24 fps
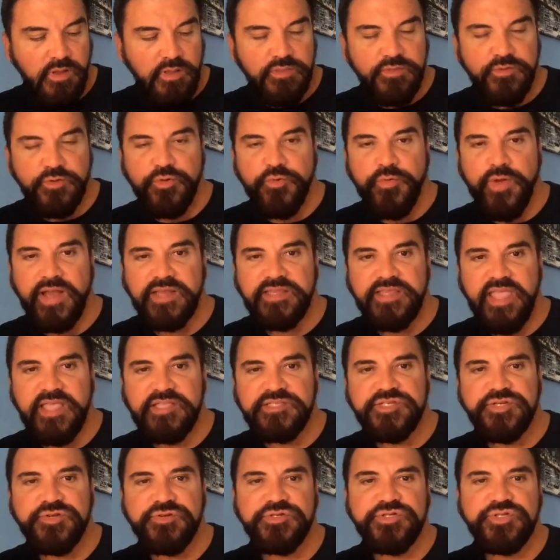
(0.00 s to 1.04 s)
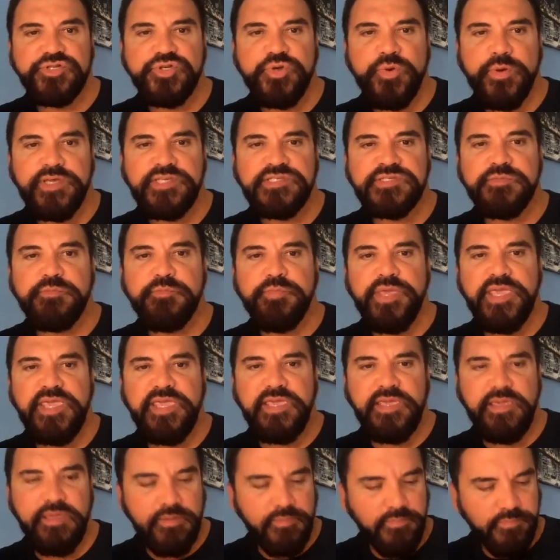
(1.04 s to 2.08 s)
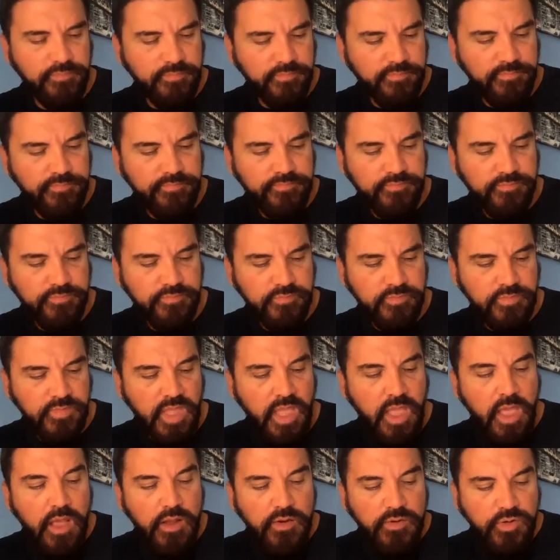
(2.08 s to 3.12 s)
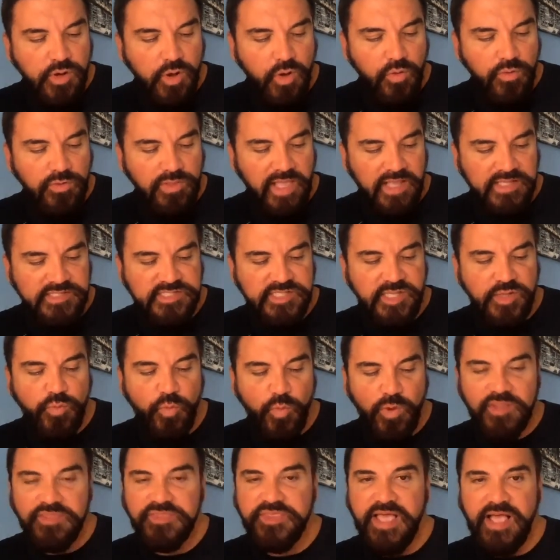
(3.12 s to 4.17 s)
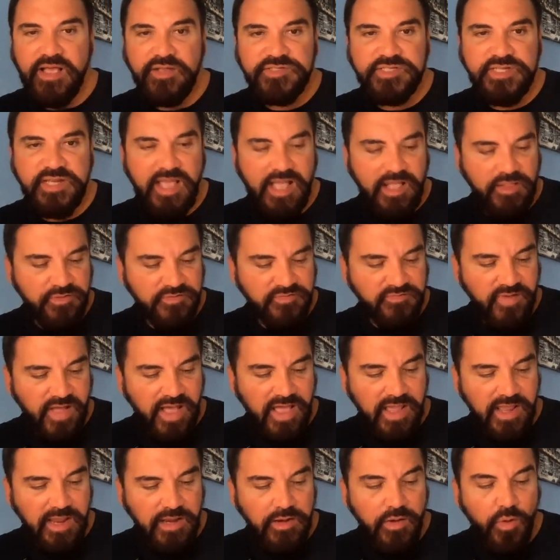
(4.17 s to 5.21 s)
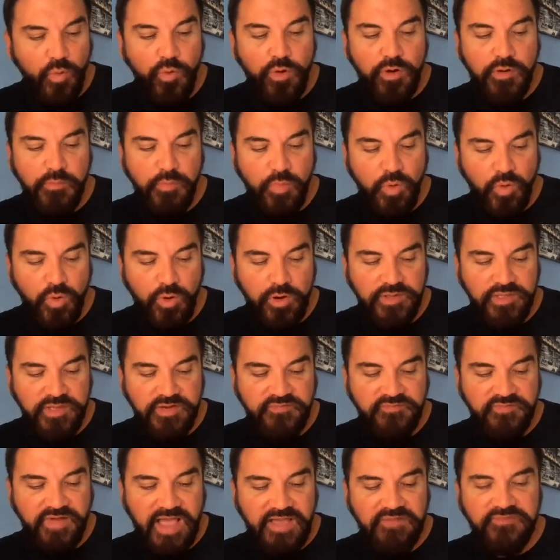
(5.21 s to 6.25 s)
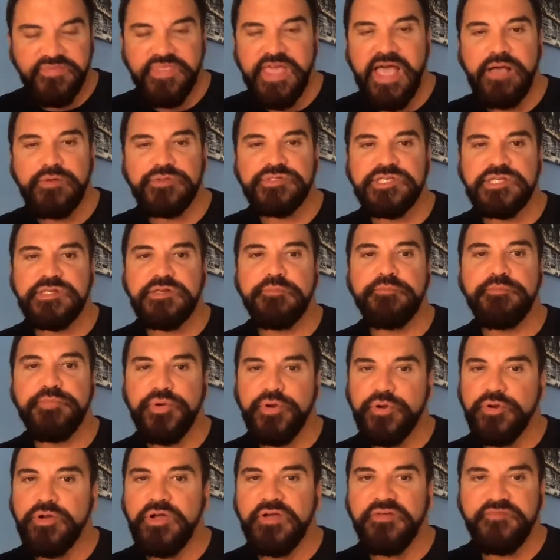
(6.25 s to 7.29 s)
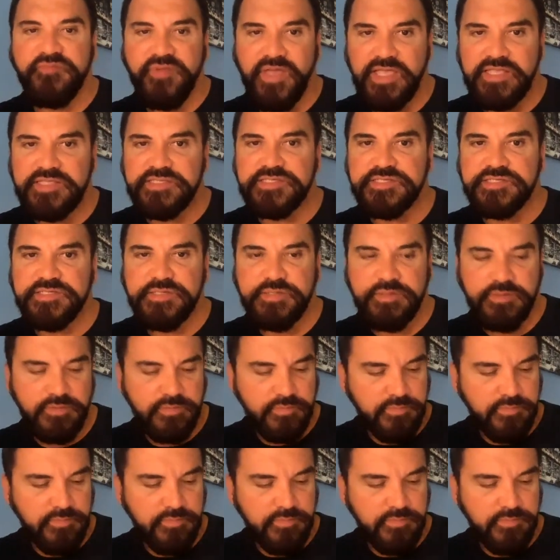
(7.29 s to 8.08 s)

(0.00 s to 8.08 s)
the correct answer is choice B, no less than $1,000 fine or more than $5,000 per offense.